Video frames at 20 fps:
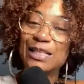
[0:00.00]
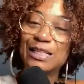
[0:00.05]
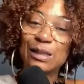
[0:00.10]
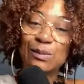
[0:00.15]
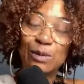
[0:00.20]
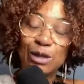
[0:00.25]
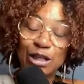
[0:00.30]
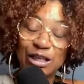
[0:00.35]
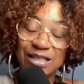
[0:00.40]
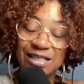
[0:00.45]
me
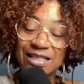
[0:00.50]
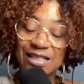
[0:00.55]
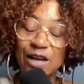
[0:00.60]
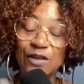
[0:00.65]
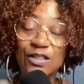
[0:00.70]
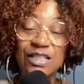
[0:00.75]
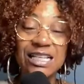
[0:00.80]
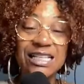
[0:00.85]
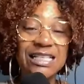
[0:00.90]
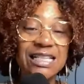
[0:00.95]
some good
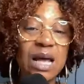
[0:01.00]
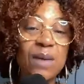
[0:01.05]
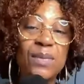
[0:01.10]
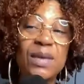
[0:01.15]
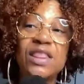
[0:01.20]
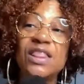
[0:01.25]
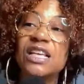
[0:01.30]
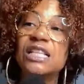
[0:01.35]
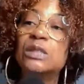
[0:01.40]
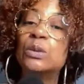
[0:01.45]
stuff. She sent
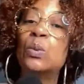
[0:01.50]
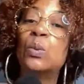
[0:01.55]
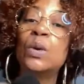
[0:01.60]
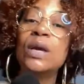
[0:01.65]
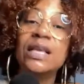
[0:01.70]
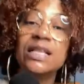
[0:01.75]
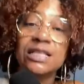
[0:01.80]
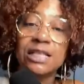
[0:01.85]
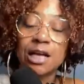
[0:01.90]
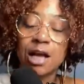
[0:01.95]
me this
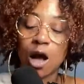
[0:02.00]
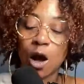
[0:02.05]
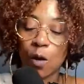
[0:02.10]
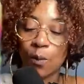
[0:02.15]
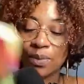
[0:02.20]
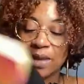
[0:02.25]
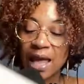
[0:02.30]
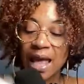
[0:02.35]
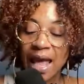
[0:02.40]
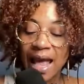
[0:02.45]
weeks
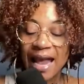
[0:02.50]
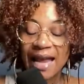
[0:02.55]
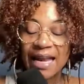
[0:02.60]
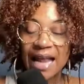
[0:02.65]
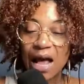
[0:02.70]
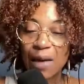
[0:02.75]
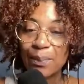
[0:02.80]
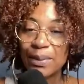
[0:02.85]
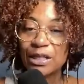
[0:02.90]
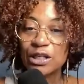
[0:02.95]
ago, and
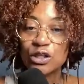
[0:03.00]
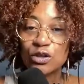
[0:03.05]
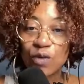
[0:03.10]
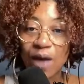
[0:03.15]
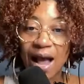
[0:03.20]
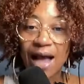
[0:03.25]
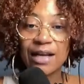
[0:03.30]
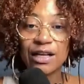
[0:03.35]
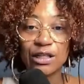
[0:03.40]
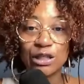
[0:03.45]
I've been
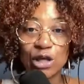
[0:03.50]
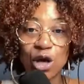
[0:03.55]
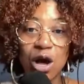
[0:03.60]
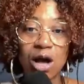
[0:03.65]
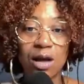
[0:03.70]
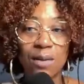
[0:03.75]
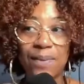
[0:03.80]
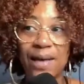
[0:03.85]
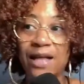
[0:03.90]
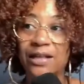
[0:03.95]
trying to
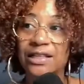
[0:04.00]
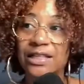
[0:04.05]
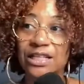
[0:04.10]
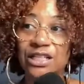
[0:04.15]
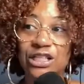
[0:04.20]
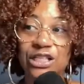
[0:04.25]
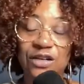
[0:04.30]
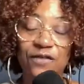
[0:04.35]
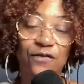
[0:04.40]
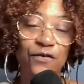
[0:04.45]
talk about
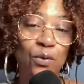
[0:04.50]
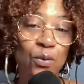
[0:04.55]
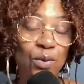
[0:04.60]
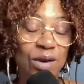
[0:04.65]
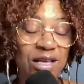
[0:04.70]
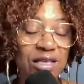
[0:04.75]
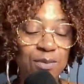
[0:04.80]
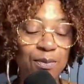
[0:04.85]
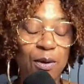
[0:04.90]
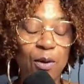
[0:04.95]
this shit for
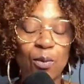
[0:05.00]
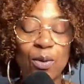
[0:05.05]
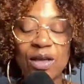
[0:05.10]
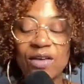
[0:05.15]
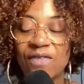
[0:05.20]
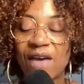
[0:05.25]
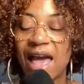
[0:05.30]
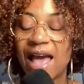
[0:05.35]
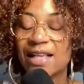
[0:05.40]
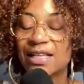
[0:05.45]
weeks, but
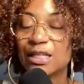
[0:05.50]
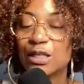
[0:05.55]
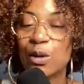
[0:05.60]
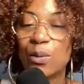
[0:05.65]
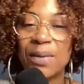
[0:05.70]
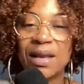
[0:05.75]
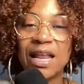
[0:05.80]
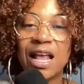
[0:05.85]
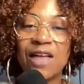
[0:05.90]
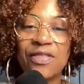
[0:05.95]
we've had so
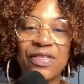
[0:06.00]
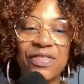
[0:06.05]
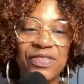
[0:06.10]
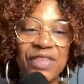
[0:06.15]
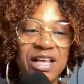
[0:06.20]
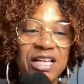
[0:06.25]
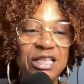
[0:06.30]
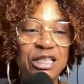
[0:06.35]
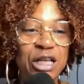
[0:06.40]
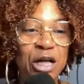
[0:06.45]
many other
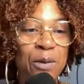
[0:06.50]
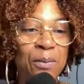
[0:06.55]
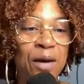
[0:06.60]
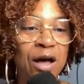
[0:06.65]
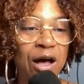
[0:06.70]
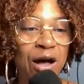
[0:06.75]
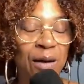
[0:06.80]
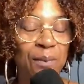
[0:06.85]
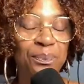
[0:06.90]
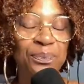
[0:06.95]
things come
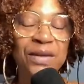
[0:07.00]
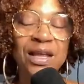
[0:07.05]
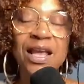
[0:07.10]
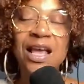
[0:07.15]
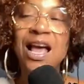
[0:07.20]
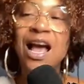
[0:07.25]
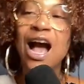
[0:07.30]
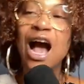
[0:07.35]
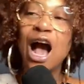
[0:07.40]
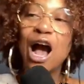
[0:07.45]
up.
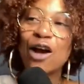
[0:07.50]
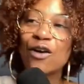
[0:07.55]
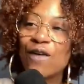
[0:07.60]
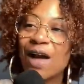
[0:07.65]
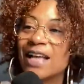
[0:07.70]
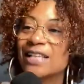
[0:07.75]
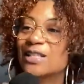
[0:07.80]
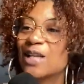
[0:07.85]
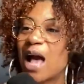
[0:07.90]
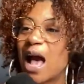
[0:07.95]
All
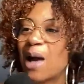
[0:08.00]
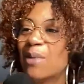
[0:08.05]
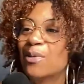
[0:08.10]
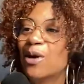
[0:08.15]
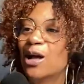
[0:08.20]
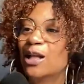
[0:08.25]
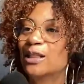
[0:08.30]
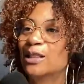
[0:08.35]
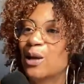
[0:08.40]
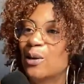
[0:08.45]
right, so I'm
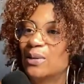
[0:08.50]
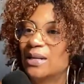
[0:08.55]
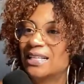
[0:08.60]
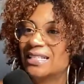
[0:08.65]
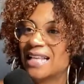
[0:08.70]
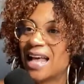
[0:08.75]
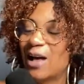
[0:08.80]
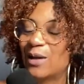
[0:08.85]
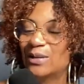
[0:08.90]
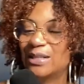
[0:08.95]
going to throw
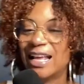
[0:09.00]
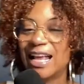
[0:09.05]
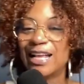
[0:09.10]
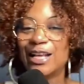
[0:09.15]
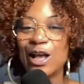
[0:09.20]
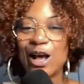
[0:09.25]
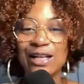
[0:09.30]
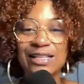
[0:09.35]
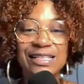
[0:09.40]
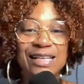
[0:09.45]
this out there.
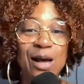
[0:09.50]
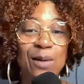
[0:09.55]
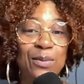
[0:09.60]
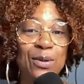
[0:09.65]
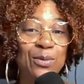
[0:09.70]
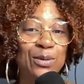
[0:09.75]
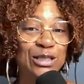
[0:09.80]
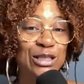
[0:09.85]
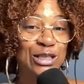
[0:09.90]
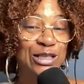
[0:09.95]
Y'all tell
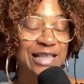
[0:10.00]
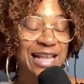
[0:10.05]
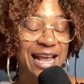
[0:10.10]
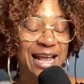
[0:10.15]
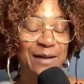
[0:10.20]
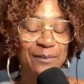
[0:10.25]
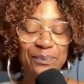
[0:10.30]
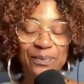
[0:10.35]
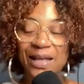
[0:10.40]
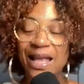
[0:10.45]
me what you
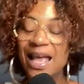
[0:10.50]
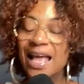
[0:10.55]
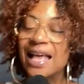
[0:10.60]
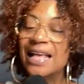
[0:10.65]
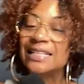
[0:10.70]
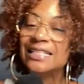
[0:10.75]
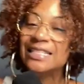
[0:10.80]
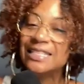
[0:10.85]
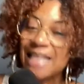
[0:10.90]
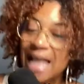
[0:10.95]
think.
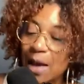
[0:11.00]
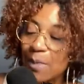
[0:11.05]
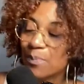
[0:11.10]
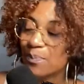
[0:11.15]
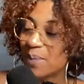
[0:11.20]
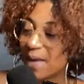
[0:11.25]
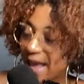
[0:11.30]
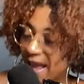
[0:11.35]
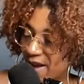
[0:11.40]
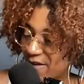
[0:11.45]

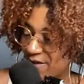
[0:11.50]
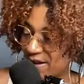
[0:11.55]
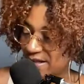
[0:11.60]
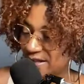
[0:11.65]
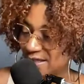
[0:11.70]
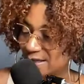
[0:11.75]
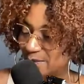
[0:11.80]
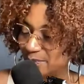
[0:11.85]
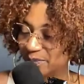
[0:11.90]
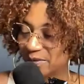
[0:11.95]
Step
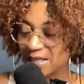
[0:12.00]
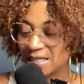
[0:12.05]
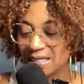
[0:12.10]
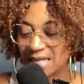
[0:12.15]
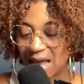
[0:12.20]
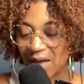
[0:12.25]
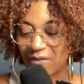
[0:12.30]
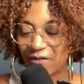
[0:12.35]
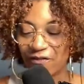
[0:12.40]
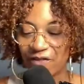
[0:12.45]
parents,
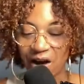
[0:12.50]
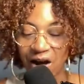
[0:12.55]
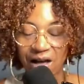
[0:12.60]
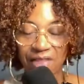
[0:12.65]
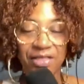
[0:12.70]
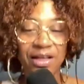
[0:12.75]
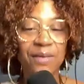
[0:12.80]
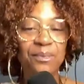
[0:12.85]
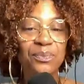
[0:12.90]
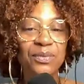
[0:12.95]

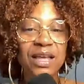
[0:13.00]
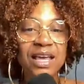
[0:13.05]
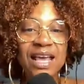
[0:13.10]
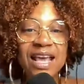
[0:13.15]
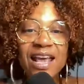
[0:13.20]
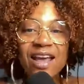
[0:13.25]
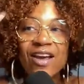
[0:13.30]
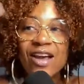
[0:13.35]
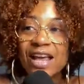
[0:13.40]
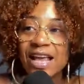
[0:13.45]
stepfather.
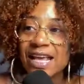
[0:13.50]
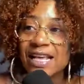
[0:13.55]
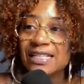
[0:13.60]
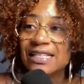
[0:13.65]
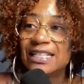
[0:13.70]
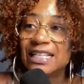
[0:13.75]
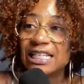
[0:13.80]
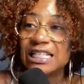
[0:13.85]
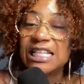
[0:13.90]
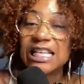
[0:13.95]
Here
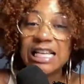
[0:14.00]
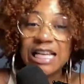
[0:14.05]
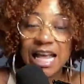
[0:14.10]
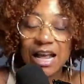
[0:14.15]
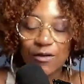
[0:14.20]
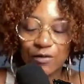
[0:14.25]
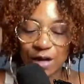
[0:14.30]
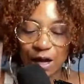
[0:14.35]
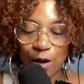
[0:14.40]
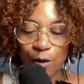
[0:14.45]
is the
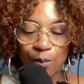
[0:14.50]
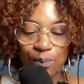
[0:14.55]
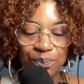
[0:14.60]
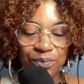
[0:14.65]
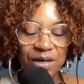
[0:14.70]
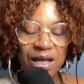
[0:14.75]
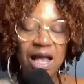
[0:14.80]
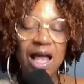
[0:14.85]
scenario.